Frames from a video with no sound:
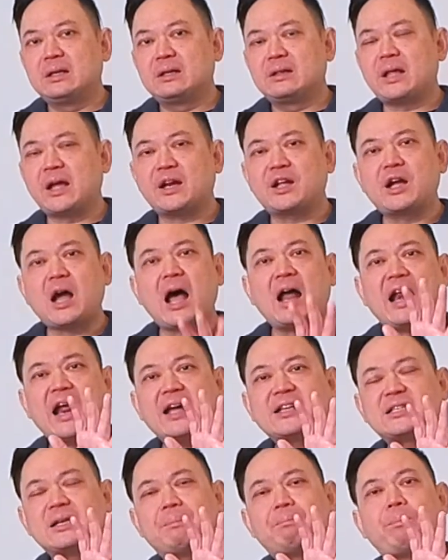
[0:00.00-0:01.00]
that God
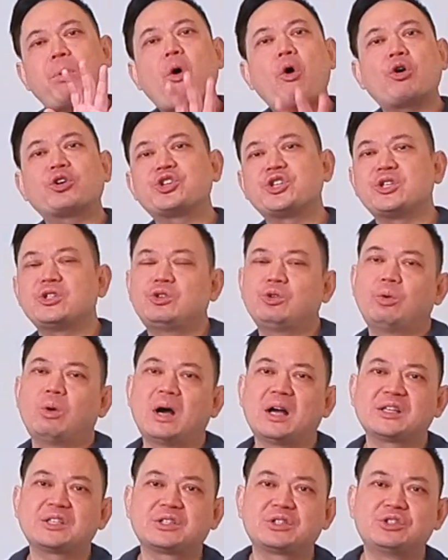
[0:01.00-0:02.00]
has apportioned to
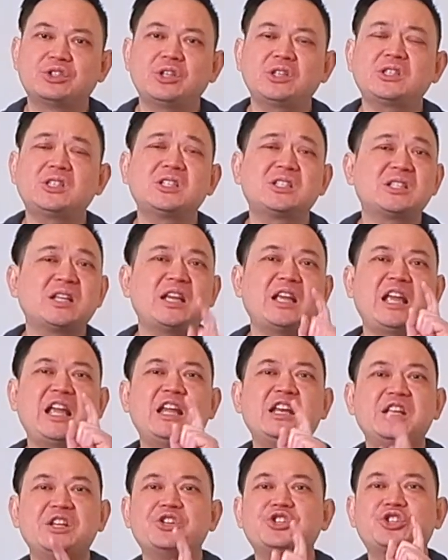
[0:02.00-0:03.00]
us, Jesus said
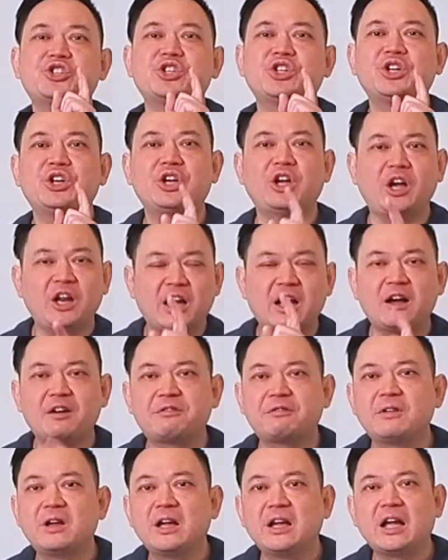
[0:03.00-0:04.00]
it is
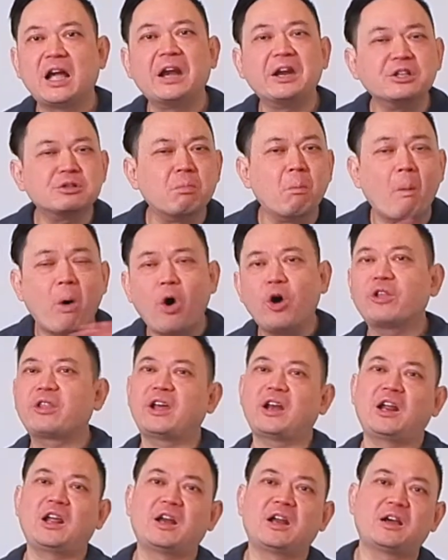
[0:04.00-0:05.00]
enough. It is more
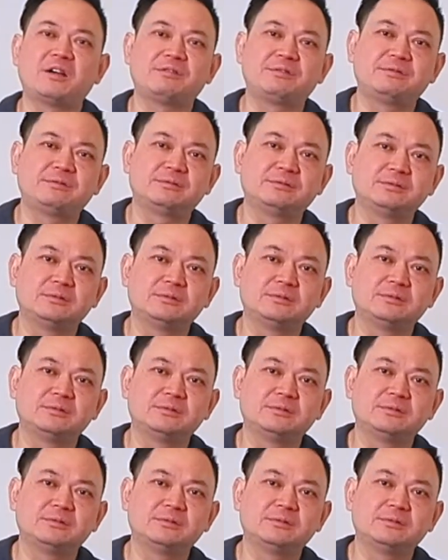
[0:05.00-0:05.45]
than enough.